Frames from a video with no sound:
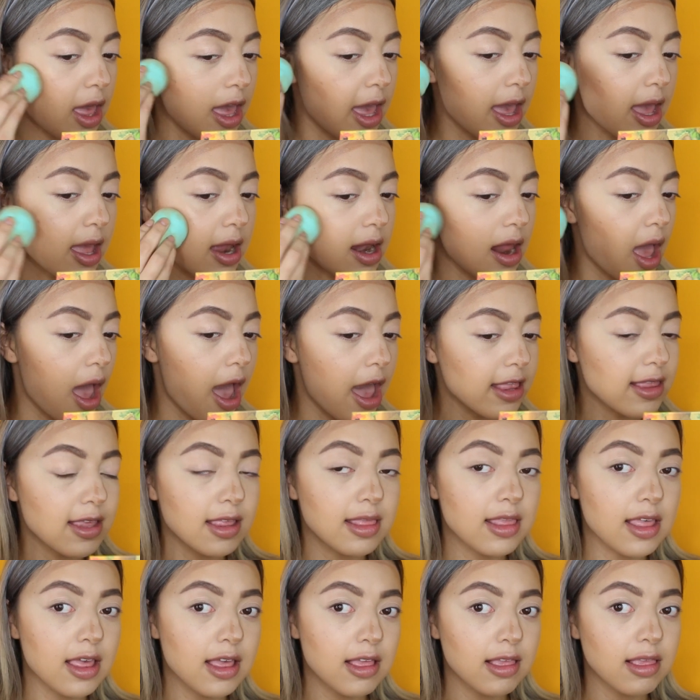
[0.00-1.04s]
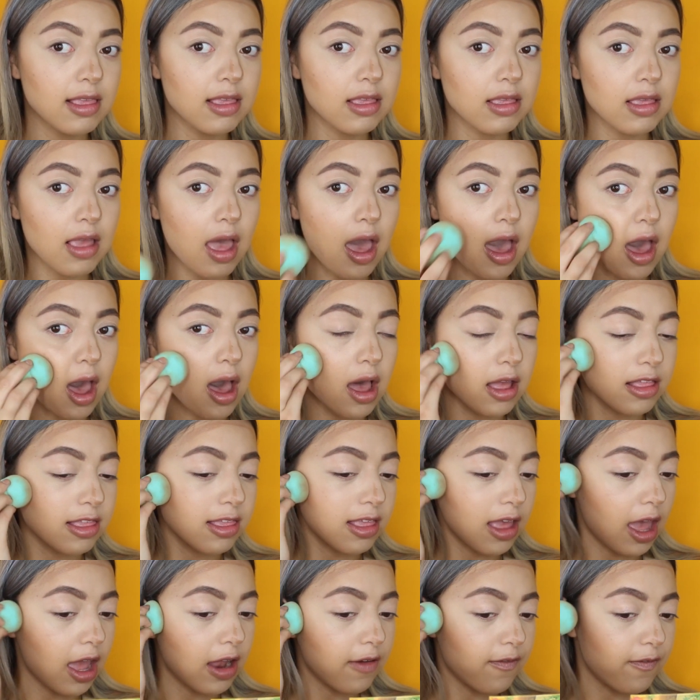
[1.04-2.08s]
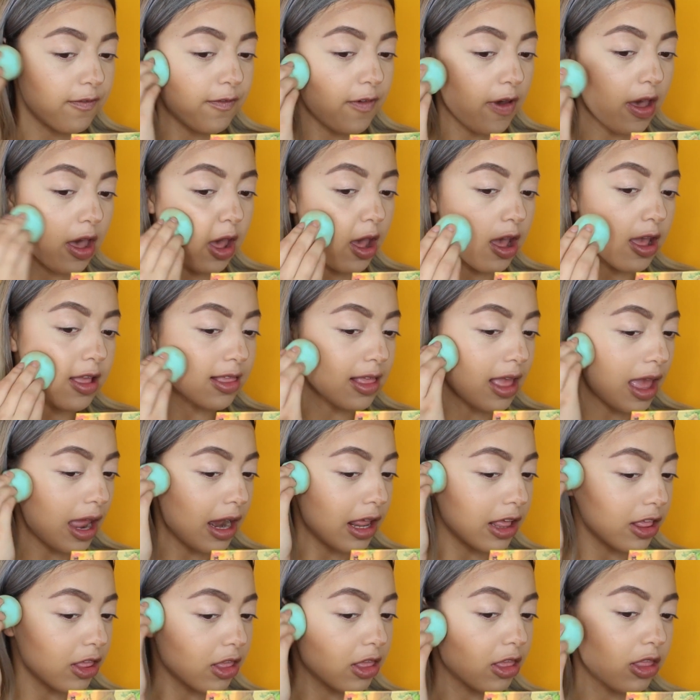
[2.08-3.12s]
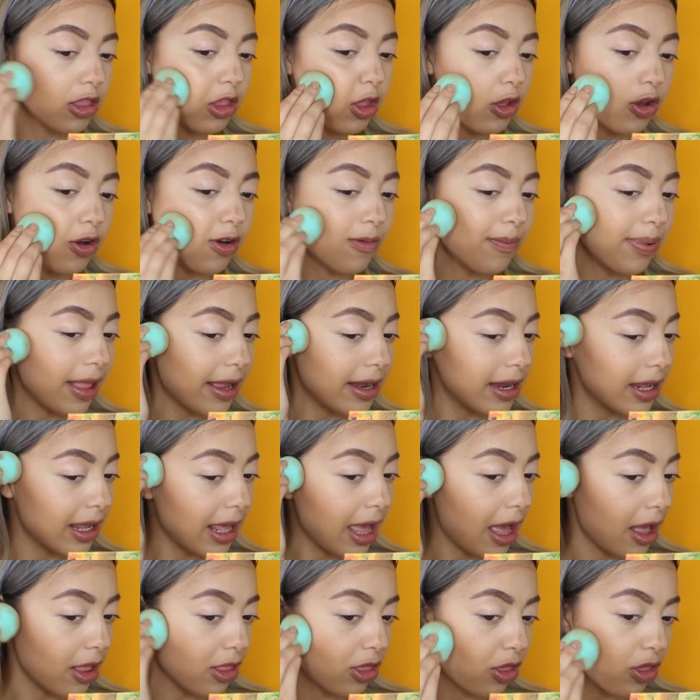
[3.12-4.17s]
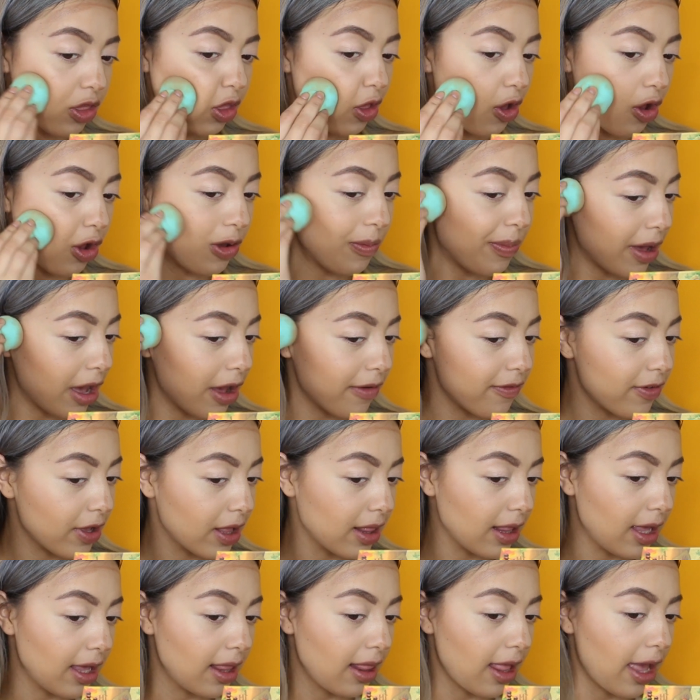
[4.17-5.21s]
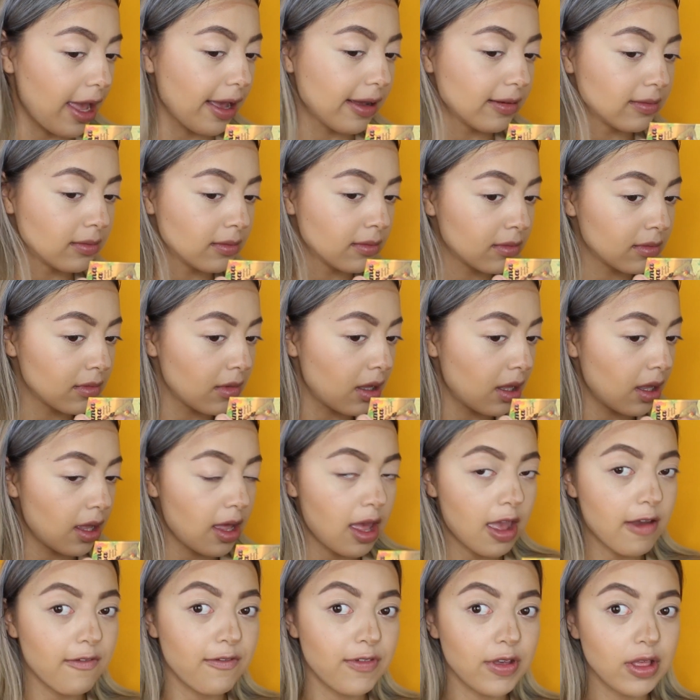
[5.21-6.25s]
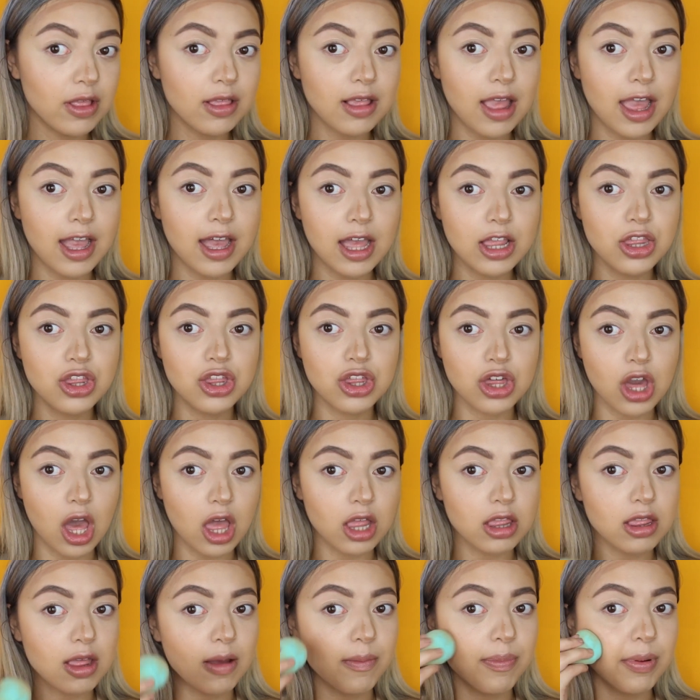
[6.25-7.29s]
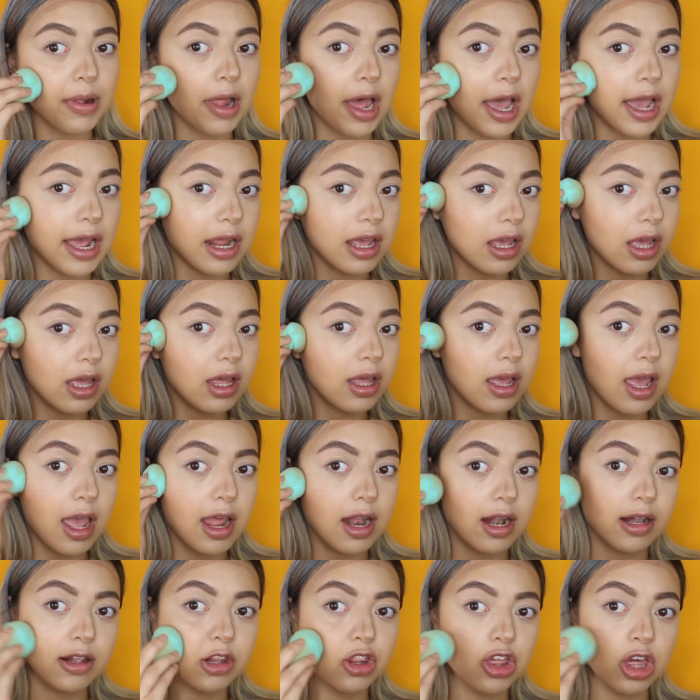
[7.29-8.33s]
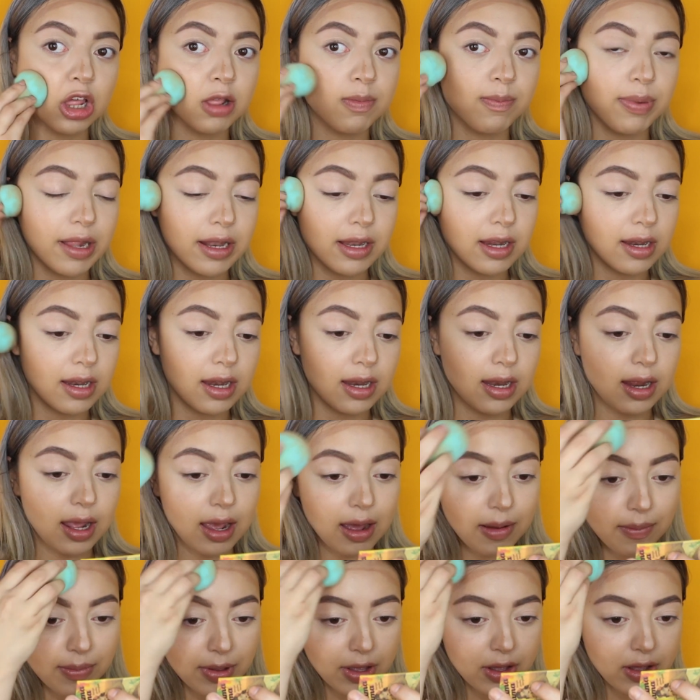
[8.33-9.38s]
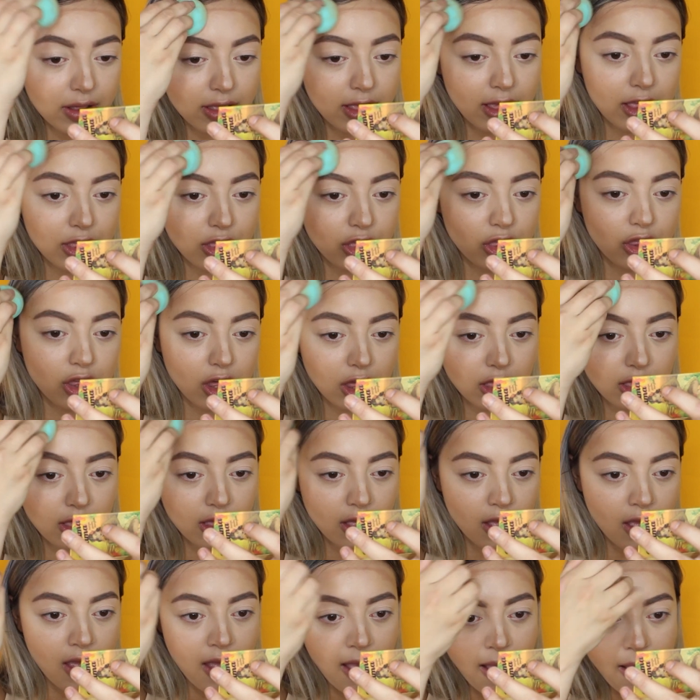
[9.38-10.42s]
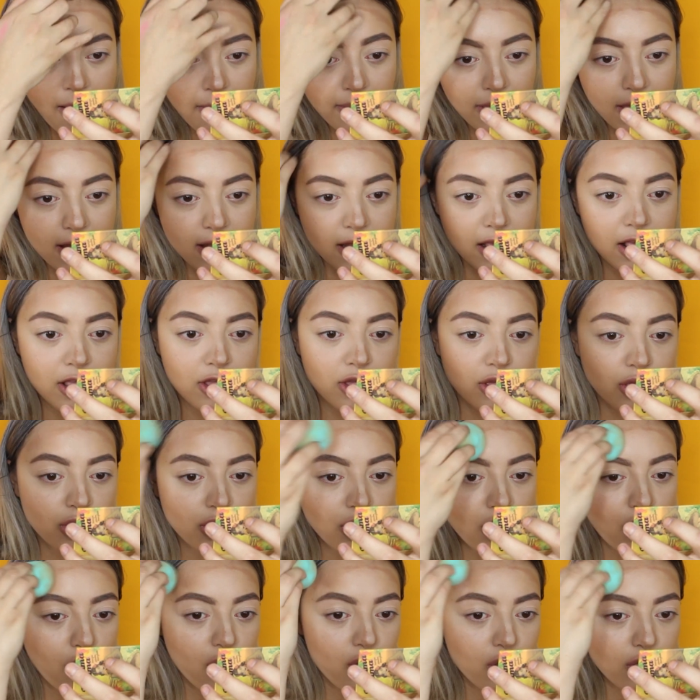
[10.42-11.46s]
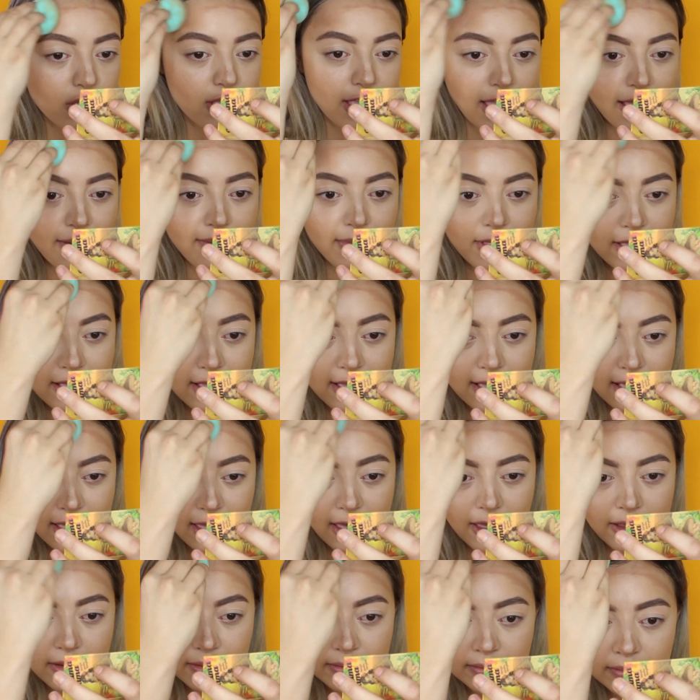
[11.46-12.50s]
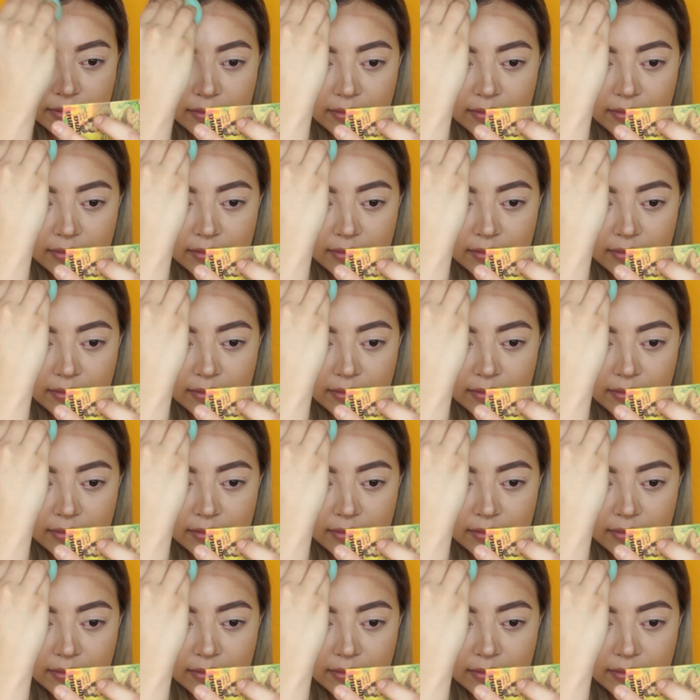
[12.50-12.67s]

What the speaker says: And I did this side first, and it's still blending out so perfectly. Like, feels like I just applied it and just blended it out because it's just blending so seamlessly.